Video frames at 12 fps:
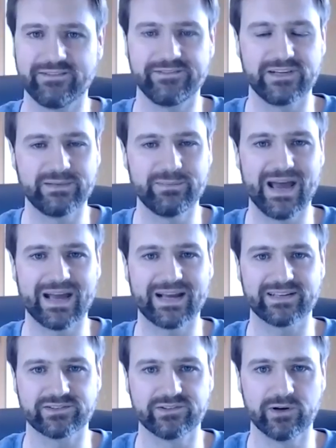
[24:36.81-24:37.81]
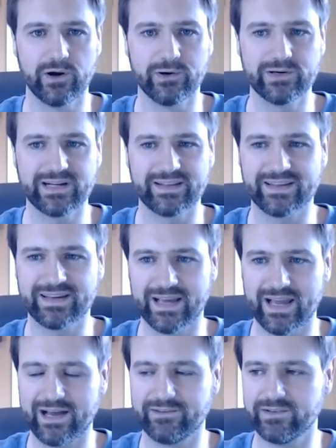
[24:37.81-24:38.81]
feedback has grown, I think I
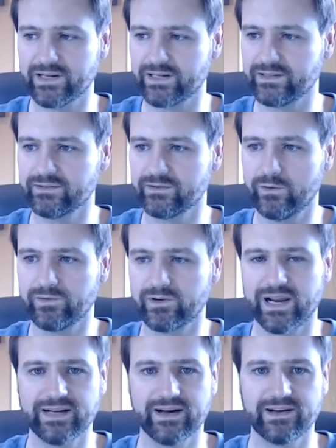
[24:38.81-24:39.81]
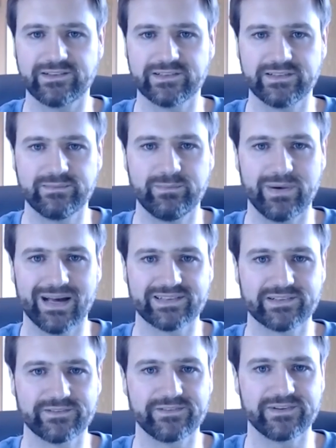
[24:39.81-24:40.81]
have like over 800
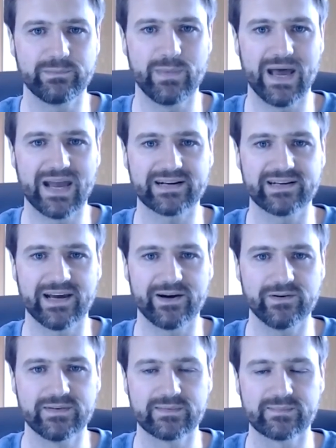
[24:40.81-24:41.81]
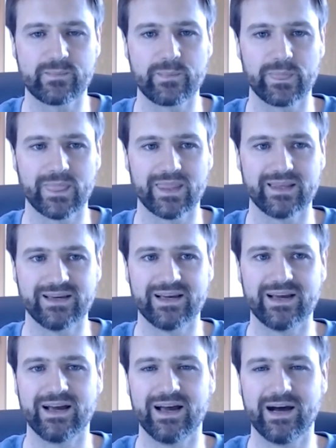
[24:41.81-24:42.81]
positive feedback now.
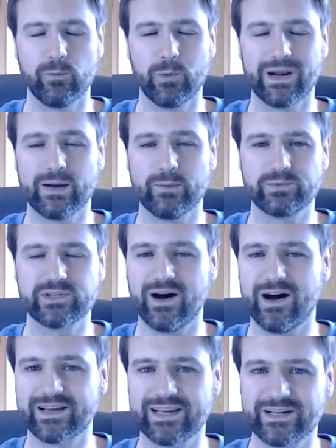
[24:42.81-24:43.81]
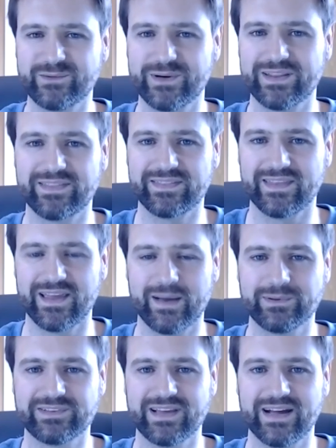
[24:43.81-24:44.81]
When I'm talking with
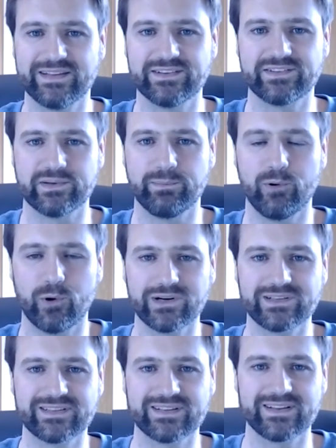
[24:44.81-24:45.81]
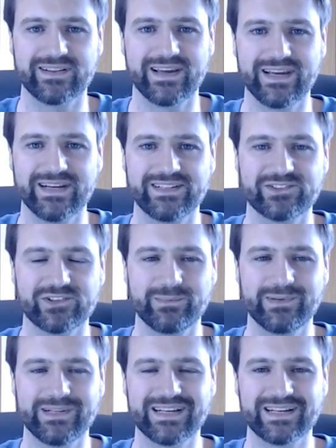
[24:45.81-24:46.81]
Amazon support, they treat
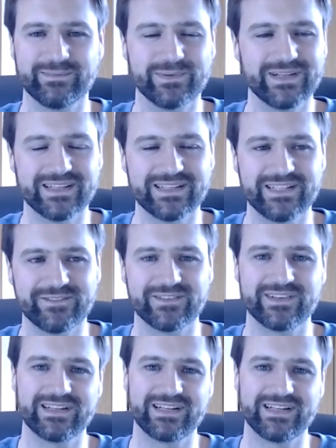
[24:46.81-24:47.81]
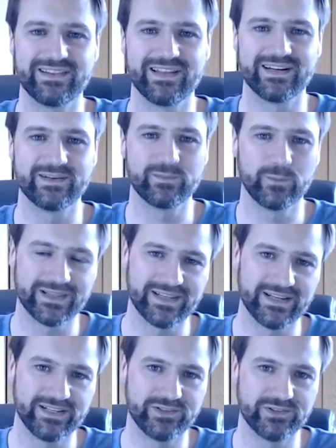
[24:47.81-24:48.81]
me completely differently than what
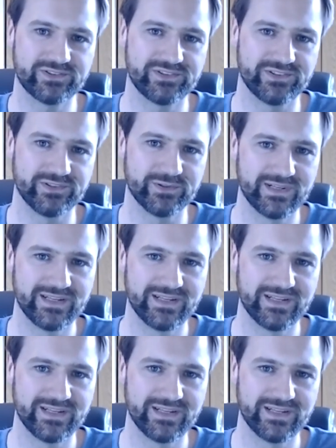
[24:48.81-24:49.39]
they used to.